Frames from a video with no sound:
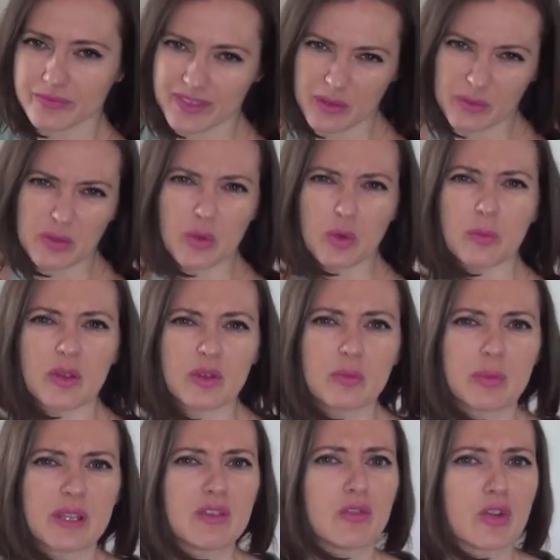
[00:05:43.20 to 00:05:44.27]
That would almost
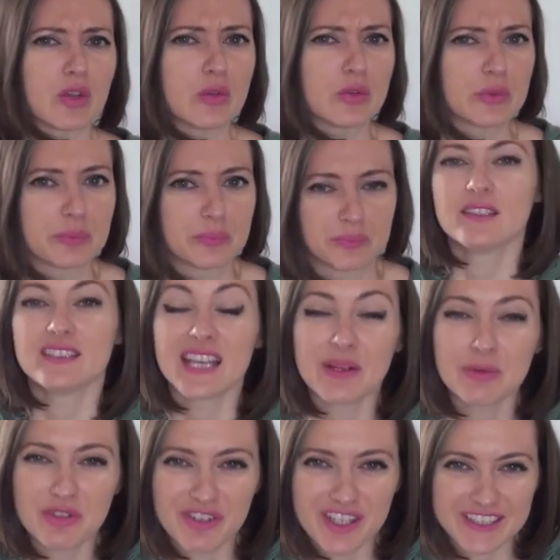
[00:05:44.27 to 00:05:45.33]
be rude.
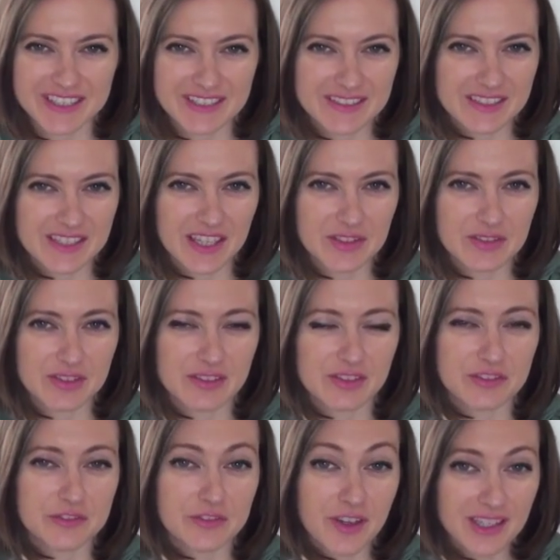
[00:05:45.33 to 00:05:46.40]
Now we're ready to go to
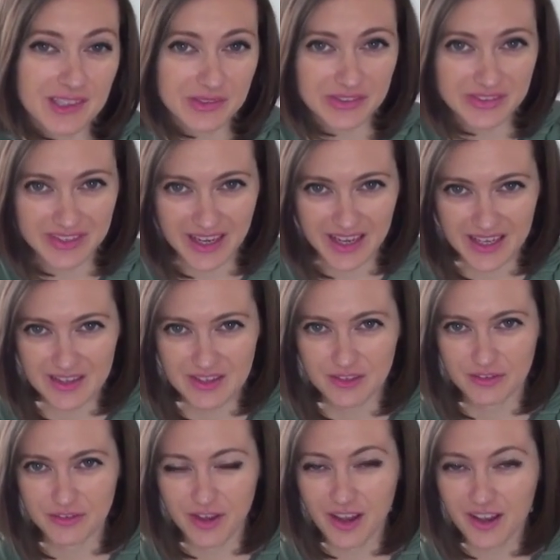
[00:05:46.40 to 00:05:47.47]
the final stage
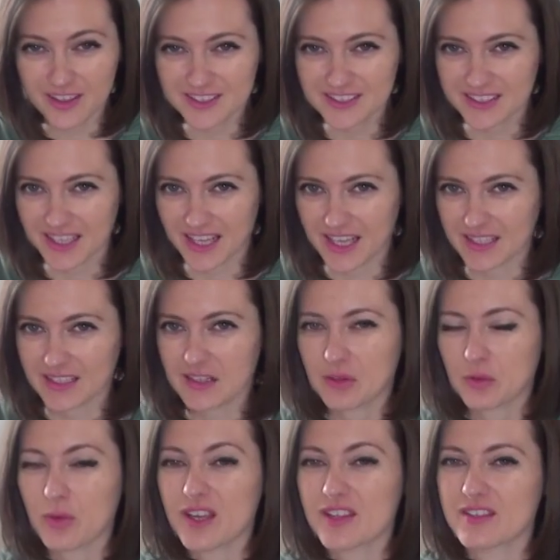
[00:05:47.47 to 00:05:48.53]
of asking
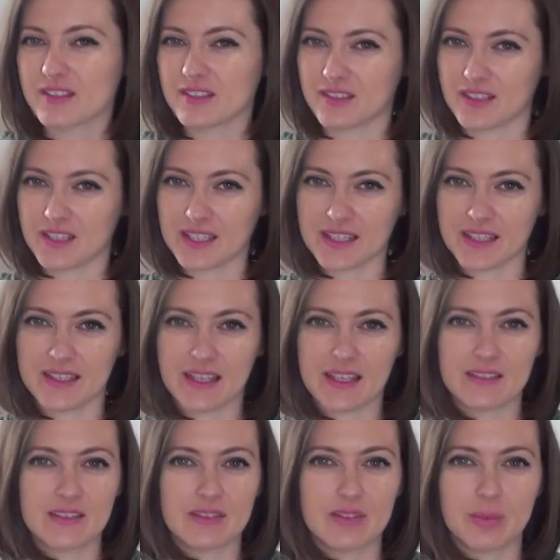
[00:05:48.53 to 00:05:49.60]
questions like a
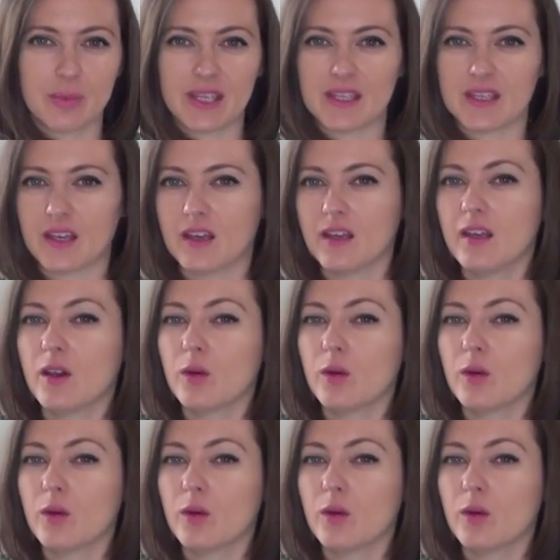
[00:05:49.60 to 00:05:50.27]
native speaker.